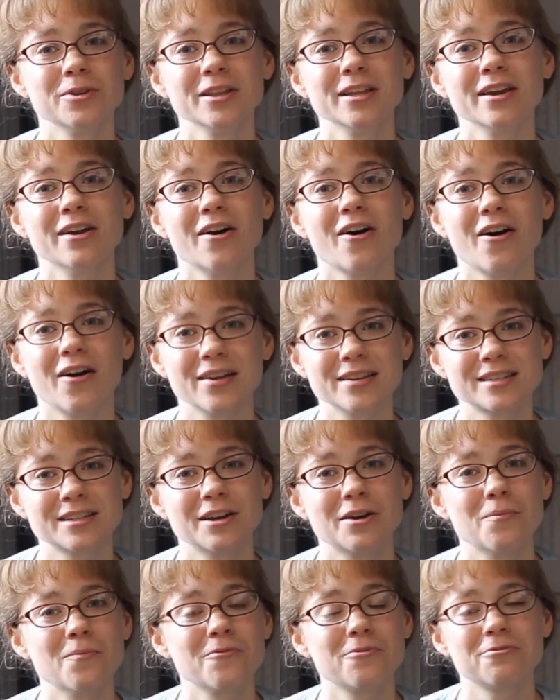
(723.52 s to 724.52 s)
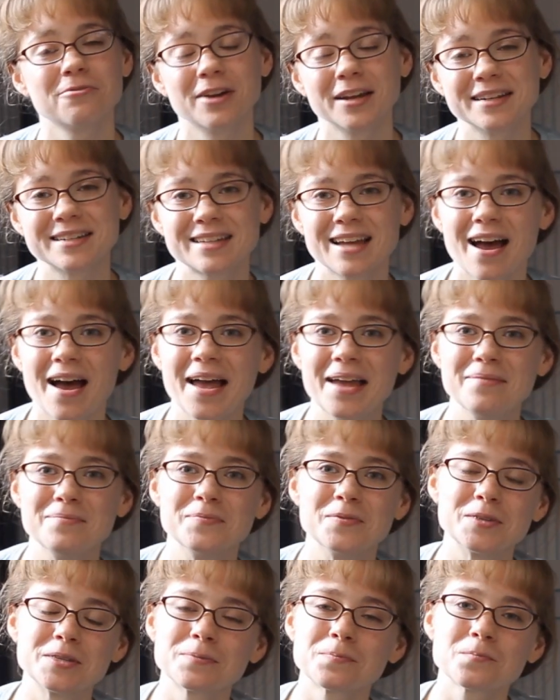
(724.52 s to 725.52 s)
really awesome, fun
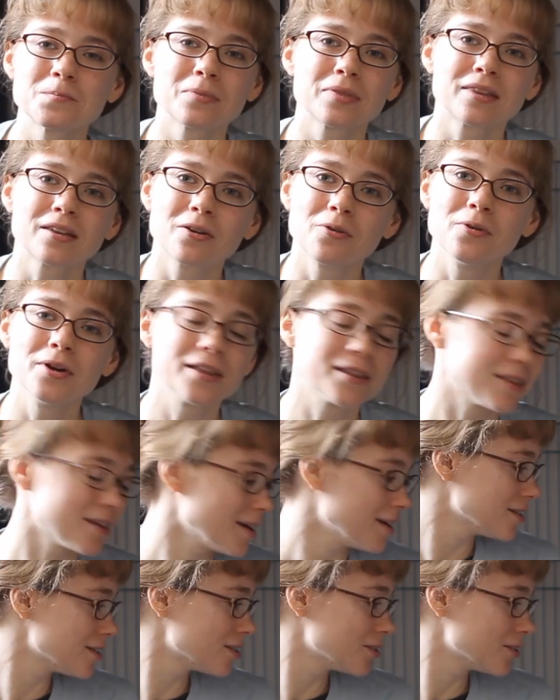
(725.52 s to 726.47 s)
times with a